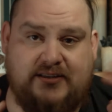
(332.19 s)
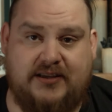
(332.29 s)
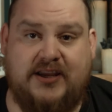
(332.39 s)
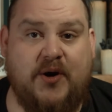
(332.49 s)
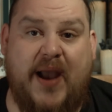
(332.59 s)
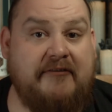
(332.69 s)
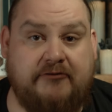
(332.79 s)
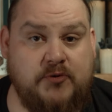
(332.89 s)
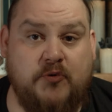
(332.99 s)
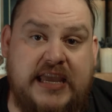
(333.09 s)

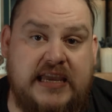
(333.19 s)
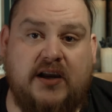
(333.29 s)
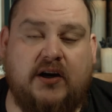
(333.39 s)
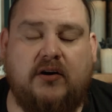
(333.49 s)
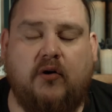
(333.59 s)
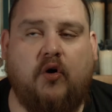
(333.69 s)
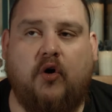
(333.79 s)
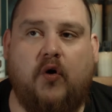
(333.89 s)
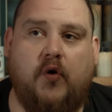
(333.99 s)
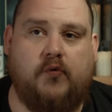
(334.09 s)
every week
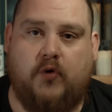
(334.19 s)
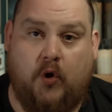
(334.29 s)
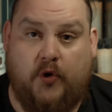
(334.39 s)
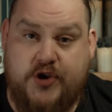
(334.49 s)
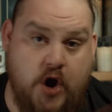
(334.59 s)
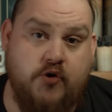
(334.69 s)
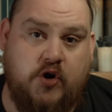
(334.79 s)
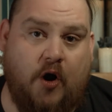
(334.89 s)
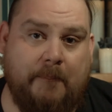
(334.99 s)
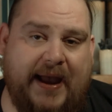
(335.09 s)
or no
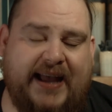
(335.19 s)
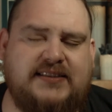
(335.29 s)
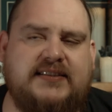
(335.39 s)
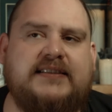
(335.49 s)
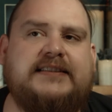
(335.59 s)
combat,